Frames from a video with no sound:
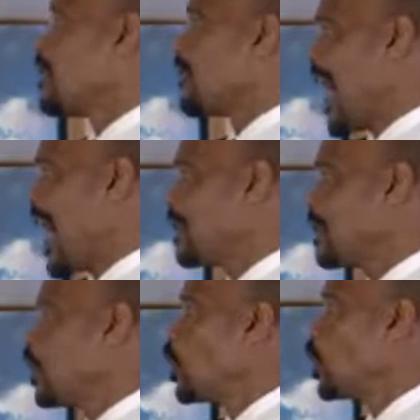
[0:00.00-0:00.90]
then
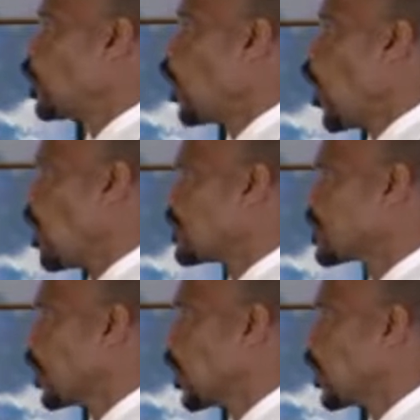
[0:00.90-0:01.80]
you
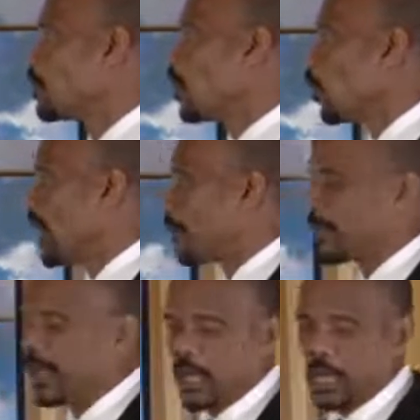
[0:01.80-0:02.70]
also will
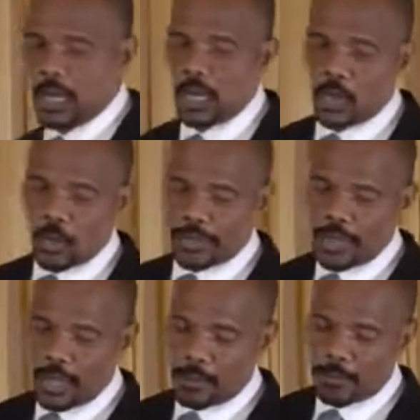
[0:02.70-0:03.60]
appear with
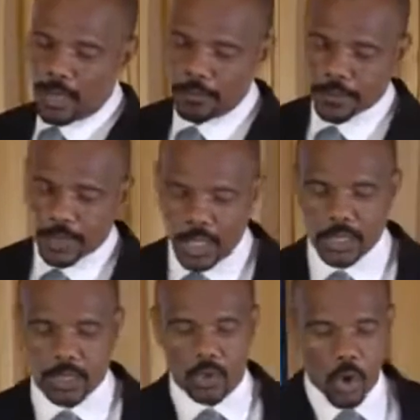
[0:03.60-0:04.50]
him
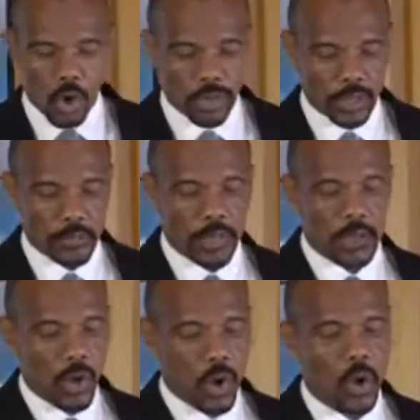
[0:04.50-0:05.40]
in glory.
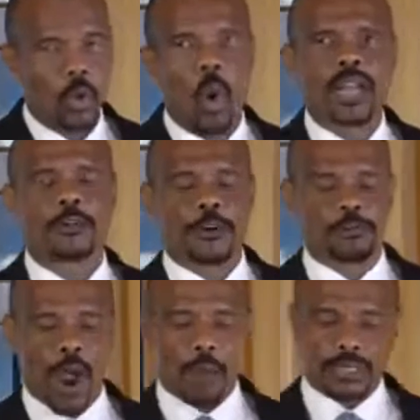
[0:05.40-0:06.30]
Oh, wonderful
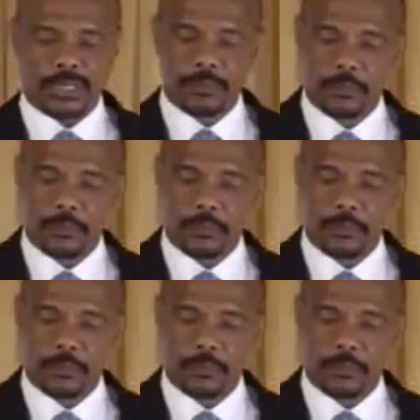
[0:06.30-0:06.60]
promise.